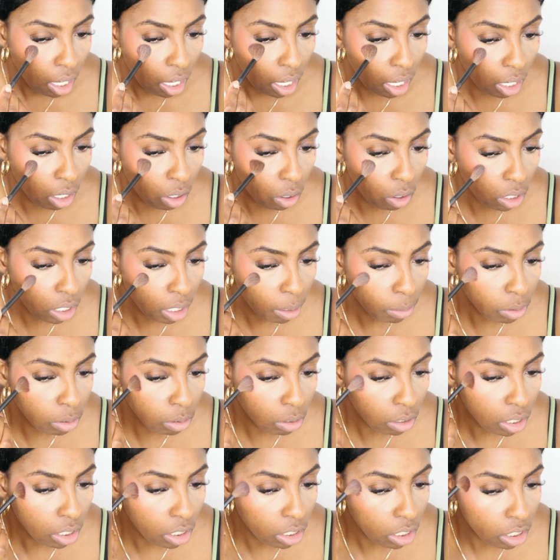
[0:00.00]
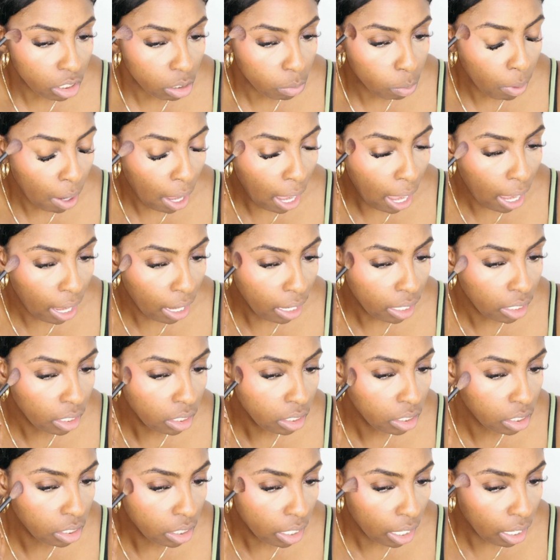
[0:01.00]
and all I'm doing is just patting
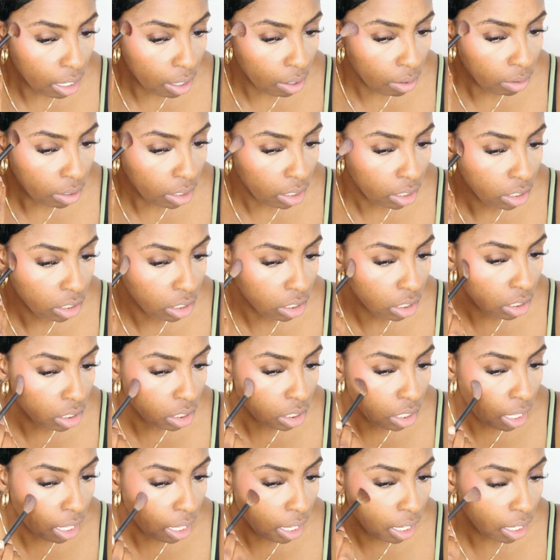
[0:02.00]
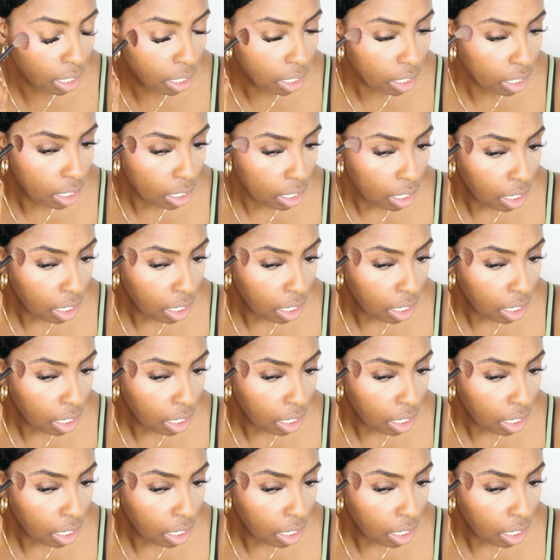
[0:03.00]
this down and just like